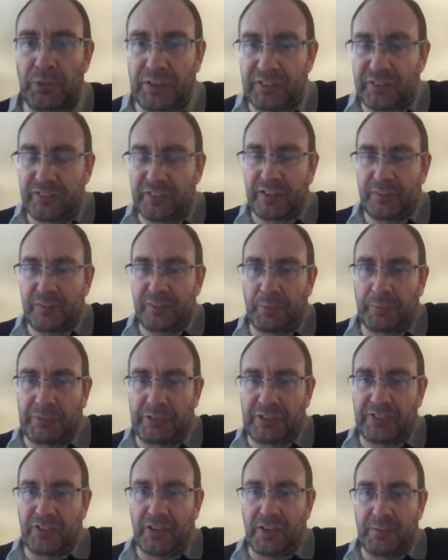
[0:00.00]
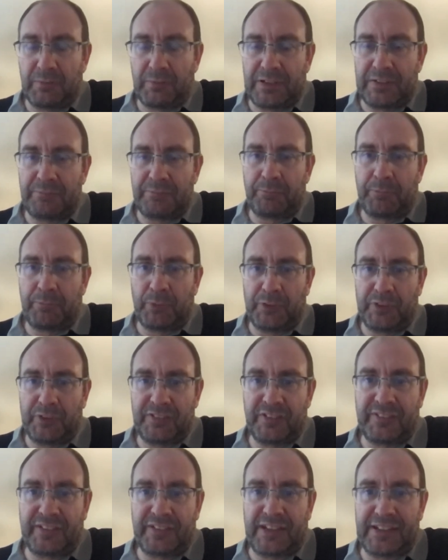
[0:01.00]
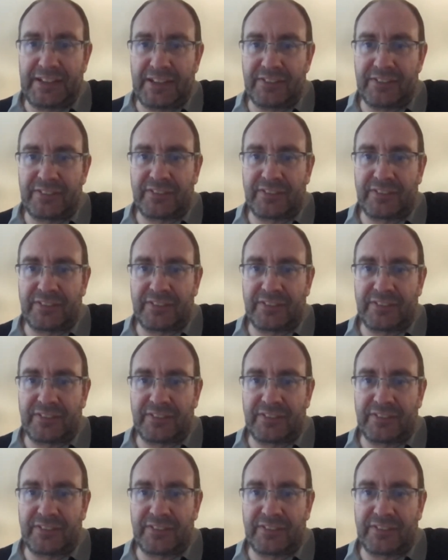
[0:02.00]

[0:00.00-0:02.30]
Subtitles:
It's probably a timely point to take this.